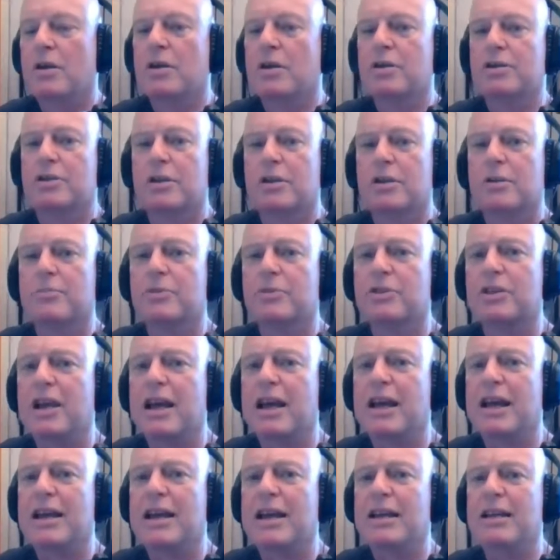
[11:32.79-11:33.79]

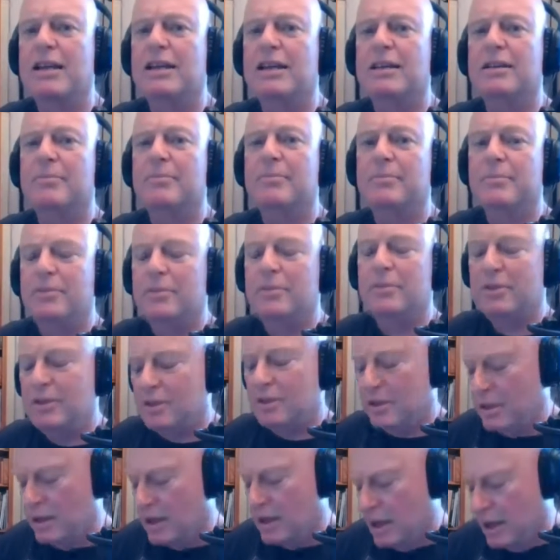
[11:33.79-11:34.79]
Sometimes
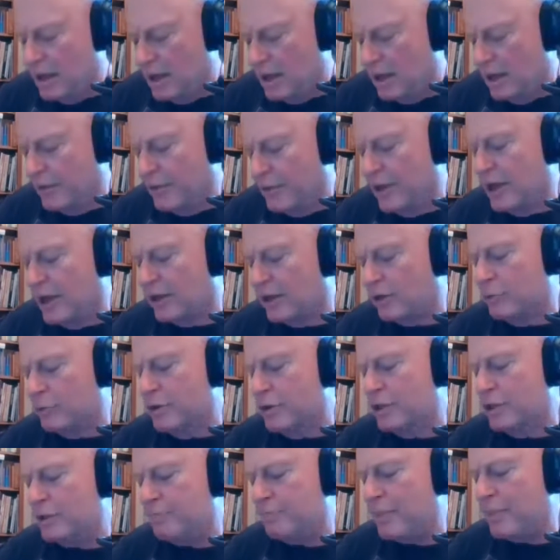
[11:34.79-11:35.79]
they're
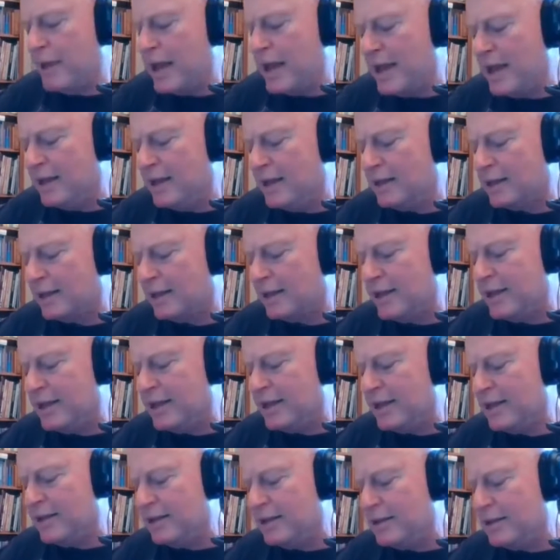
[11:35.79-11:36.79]
crisp and
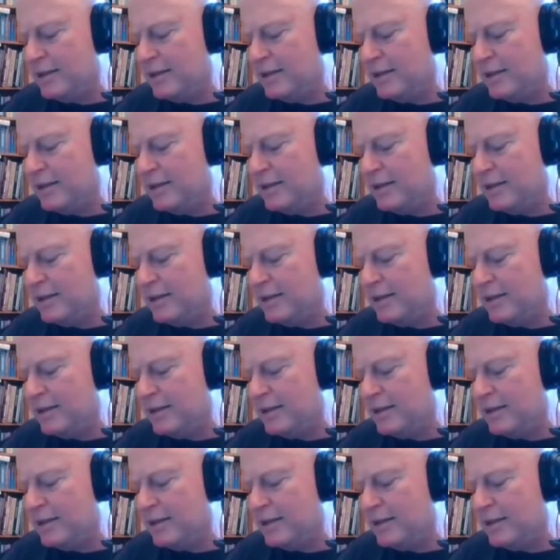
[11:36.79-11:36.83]
clear,